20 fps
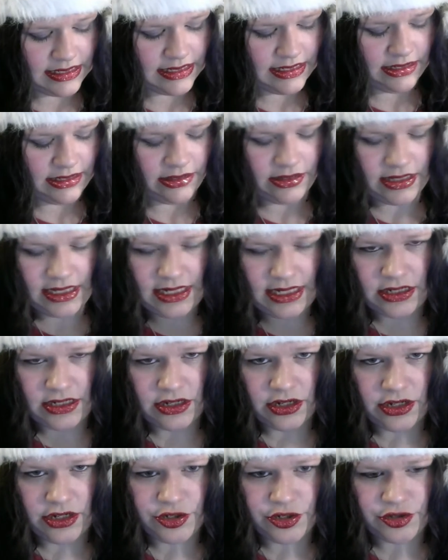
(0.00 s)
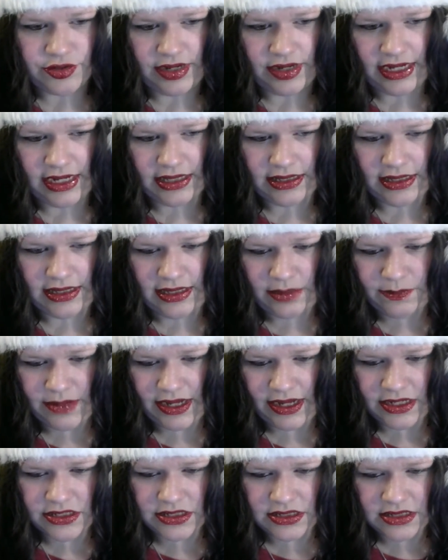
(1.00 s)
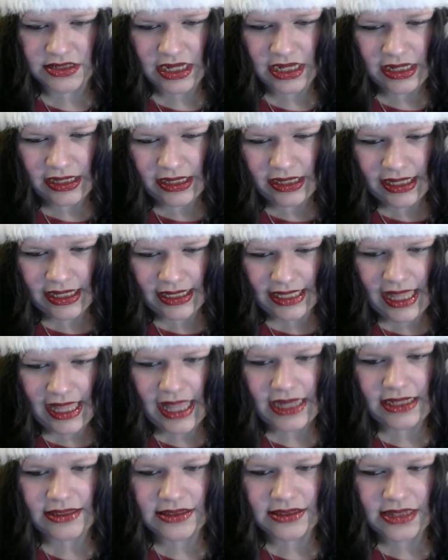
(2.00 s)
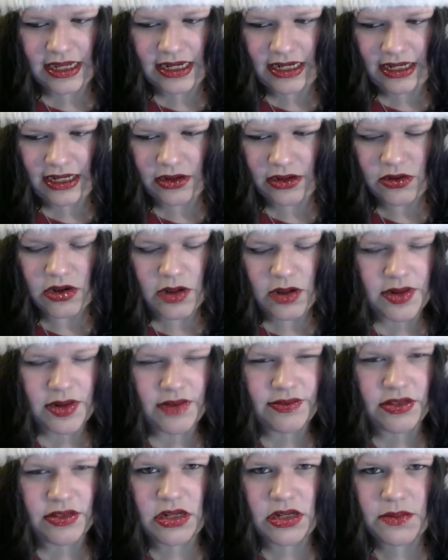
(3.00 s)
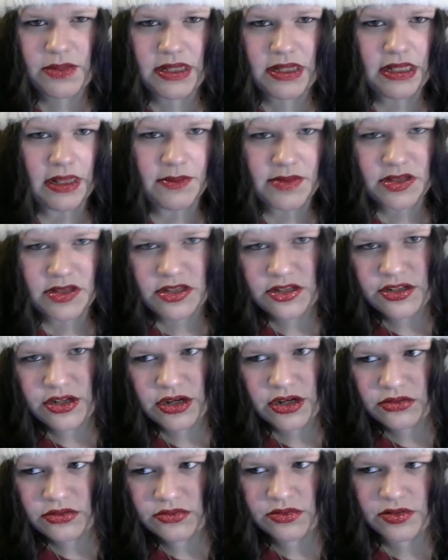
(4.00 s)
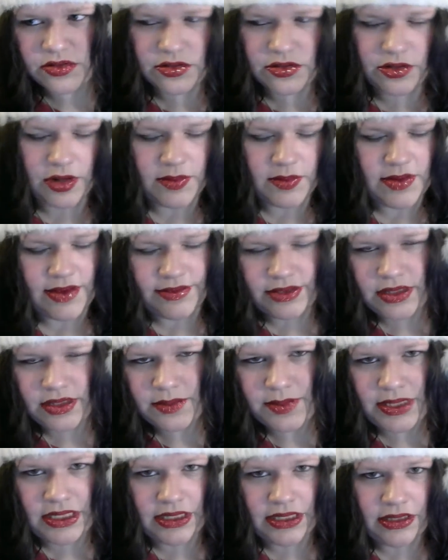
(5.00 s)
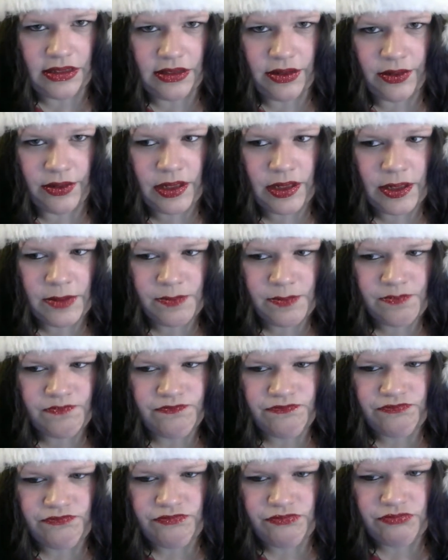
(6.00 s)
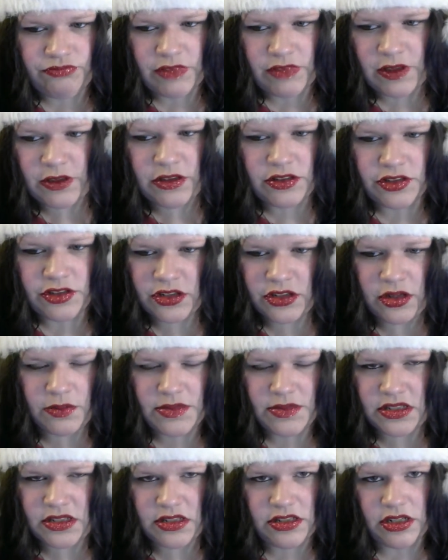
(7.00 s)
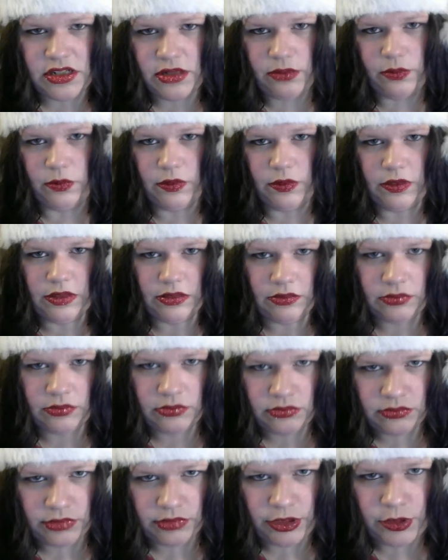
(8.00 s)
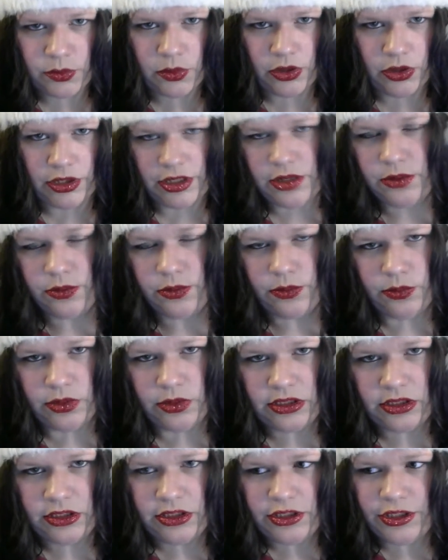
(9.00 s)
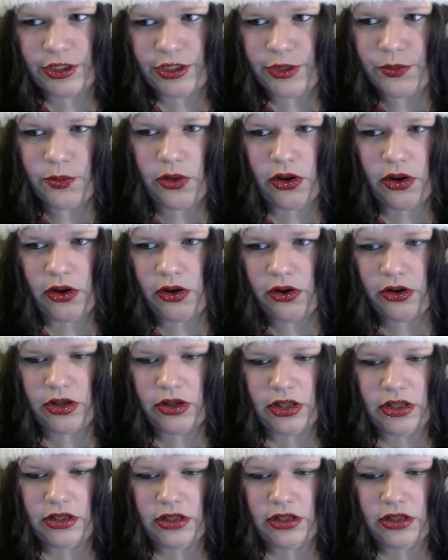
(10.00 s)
Still, they need nurturing and they need patience. Again, it's kind of like, oh, I'm never going to be like Mr. Jones, or I'm never going to be, that's because you're not Mr. Jones. You are you. You are